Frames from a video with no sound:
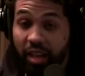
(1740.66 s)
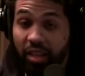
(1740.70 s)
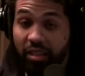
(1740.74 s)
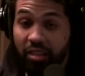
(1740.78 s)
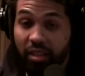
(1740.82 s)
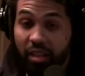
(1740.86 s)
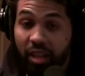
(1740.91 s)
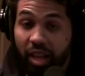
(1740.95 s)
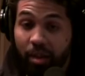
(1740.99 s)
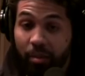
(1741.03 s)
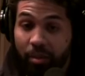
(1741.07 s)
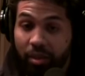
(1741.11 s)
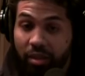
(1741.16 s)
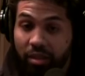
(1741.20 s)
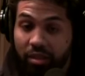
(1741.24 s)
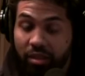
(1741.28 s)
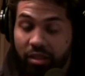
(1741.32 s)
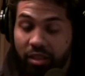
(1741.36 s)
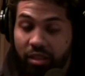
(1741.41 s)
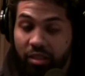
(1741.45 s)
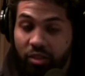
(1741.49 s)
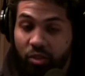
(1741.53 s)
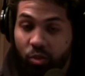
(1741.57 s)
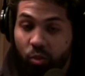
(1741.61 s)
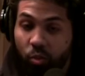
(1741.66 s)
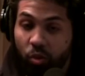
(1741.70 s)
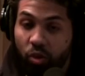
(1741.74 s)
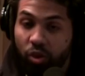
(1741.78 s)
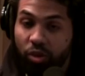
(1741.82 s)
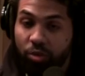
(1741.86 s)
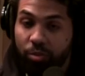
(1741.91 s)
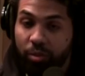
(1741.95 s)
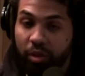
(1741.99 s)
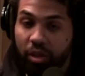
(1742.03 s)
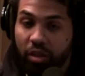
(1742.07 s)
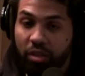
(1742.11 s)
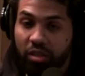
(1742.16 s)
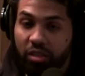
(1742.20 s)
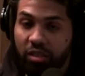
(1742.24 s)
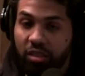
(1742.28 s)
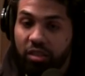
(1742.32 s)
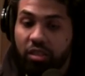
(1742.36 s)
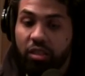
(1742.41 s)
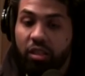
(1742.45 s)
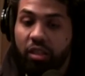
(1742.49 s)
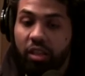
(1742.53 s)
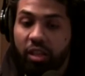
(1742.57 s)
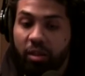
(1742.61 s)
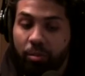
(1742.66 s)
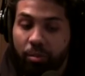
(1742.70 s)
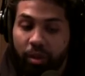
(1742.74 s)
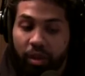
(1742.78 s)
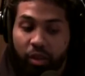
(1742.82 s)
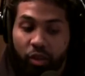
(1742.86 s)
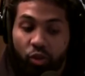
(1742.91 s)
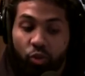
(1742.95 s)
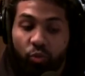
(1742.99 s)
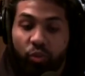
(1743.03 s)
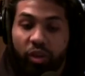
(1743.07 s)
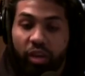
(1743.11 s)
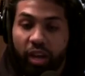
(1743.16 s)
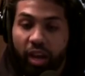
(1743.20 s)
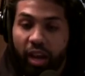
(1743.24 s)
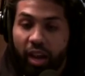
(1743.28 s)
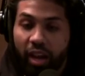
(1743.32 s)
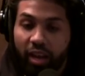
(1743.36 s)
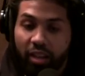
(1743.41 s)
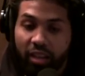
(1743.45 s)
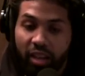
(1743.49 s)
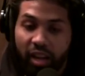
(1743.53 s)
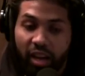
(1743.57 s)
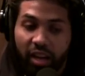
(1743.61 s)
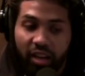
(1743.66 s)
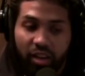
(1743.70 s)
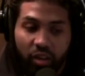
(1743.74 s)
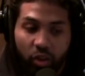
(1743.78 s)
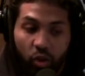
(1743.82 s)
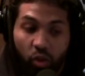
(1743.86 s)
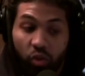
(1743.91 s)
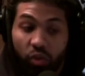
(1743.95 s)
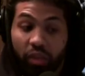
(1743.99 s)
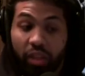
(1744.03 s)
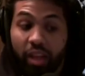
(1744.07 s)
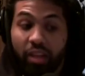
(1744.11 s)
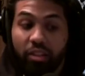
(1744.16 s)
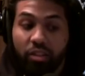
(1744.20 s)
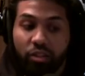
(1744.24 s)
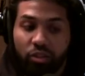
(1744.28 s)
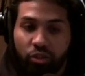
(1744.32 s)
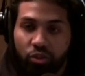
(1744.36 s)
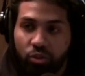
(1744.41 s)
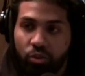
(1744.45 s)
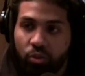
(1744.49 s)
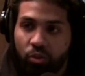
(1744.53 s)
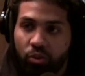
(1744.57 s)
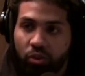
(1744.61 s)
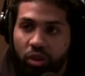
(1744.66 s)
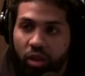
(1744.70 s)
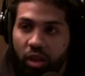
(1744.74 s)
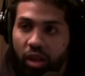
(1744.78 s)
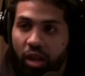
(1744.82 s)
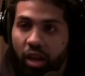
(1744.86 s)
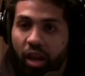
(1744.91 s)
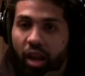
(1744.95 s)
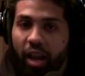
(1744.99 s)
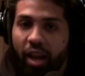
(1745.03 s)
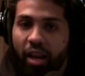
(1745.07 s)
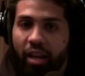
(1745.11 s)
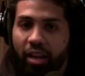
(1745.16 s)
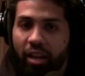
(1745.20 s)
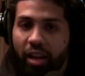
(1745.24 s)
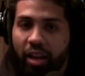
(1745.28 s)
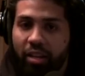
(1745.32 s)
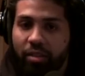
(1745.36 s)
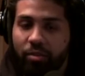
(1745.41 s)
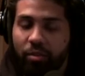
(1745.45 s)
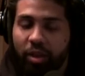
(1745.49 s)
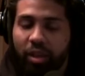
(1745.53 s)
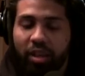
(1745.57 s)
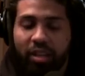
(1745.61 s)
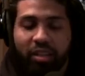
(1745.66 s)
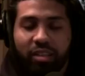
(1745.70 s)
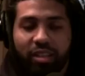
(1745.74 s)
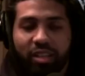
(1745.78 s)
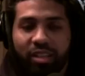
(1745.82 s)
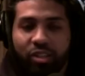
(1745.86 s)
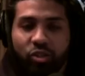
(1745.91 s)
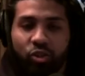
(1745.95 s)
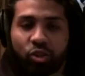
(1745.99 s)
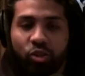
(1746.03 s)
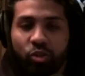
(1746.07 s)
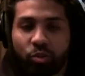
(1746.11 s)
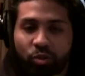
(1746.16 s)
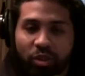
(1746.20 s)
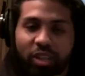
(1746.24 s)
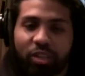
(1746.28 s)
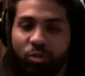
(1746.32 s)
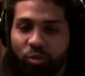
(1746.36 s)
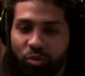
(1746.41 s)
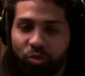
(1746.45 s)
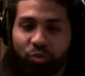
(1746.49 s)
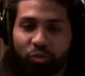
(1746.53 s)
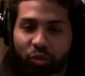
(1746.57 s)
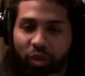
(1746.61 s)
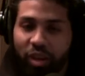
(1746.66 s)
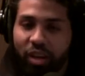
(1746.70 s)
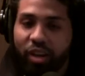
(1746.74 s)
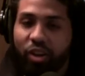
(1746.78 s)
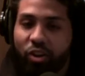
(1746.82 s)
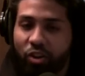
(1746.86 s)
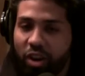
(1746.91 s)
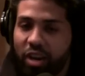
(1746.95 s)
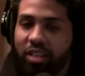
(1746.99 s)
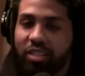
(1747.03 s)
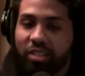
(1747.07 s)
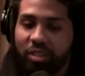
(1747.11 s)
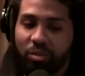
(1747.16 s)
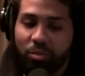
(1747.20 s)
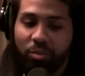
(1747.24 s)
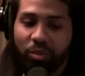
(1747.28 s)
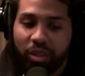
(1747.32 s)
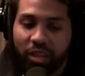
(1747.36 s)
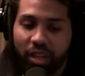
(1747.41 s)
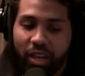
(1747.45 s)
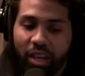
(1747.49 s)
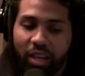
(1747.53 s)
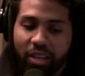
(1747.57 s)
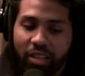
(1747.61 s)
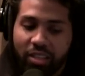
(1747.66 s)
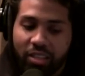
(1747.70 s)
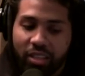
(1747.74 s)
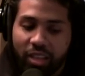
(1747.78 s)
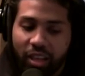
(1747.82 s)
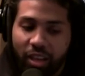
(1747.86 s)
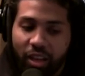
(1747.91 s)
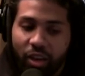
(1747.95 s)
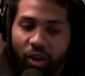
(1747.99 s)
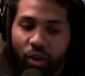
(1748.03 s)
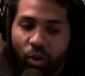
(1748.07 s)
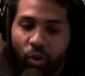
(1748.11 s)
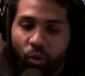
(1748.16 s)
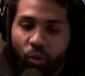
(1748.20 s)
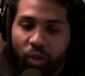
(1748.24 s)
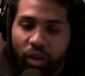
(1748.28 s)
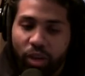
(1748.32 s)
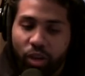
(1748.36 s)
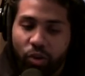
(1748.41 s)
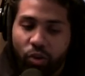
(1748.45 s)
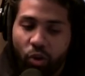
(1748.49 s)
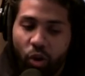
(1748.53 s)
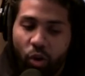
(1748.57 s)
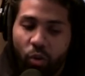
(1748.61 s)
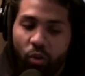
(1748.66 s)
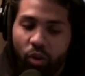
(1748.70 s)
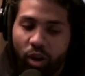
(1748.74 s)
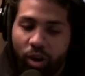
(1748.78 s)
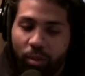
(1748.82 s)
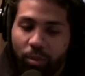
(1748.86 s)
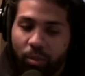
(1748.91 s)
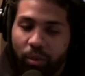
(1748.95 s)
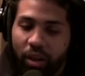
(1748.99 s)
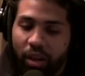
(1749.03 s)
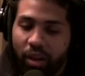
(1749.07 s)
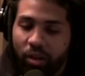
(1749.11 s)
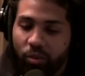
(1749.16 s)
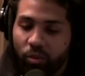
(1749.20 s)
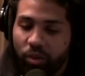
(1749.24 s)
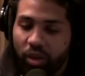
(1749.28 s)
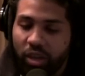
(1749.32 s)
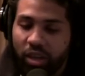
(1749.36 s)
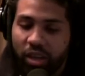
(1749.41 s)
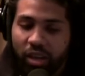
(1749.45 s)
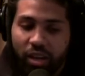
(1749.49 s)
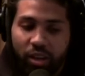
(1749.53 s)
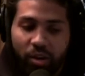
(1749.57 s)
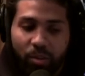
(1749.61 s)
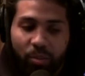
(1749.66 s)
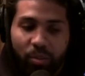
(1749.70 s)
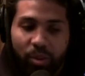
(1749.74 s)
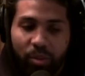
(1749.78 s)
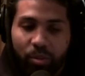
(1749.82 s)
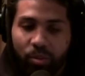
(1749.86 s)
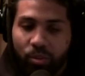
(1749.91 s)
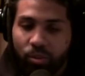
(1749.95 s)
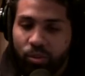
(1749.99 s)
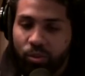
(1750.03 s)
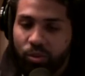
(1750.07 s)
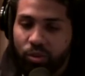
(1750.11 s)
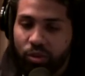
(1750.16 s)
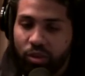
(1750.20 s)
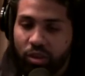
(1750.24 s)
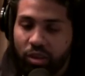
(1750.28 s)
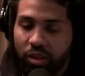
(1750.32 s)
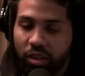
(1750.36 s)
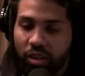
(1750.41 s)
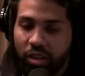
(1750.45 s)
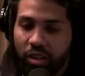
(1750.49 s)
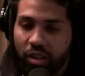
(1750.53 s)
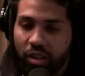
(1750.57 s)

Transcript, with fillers: today's climate is is the worst because it's just clickbait. You'll read a headline and oh, that's the truth. And as and as this was fucking crazy to me is we grow up and we hear people